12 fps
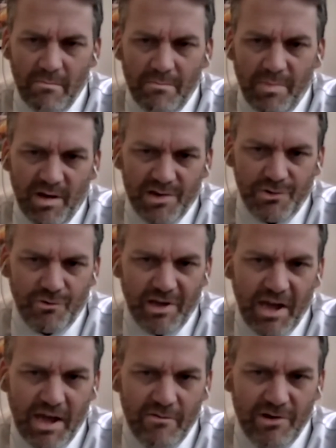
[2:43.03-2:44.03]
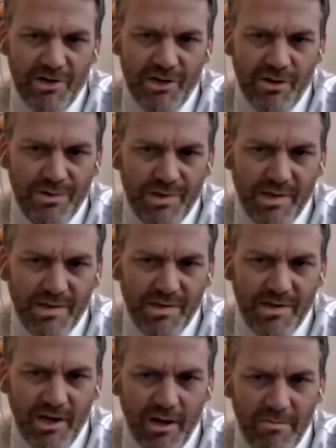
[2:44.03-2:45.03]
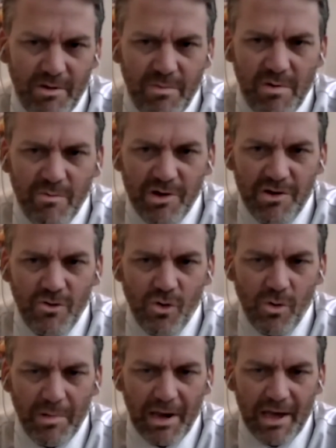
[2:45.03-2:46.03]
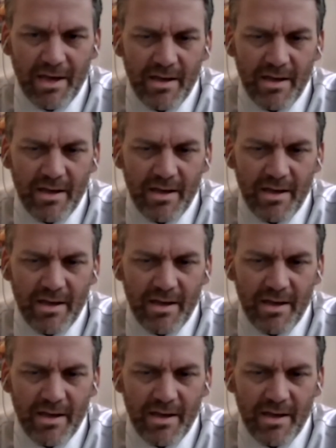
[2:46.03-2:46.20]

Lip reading: pastoral care issues this term than we would normally.